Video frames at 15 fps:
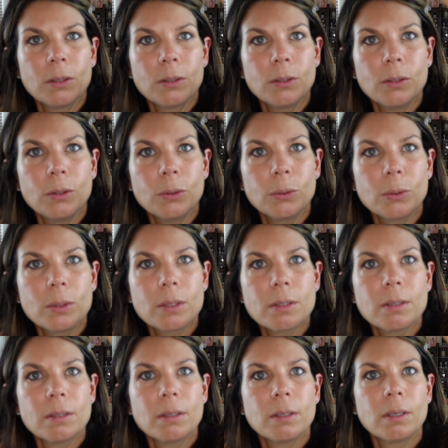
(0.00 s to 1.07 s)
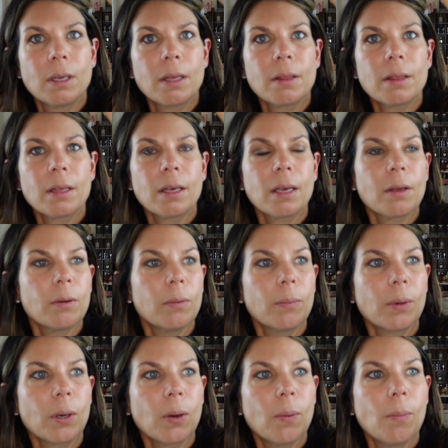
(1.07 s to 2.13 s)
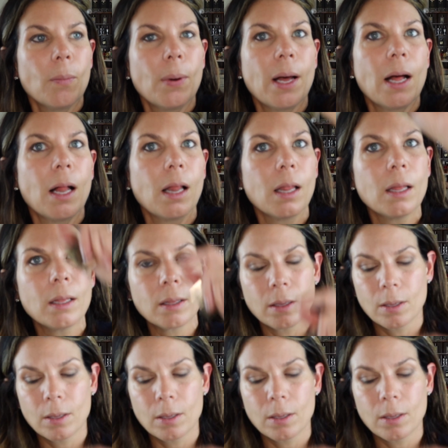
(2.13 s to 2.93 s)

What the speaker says: nudes. I think it'll work well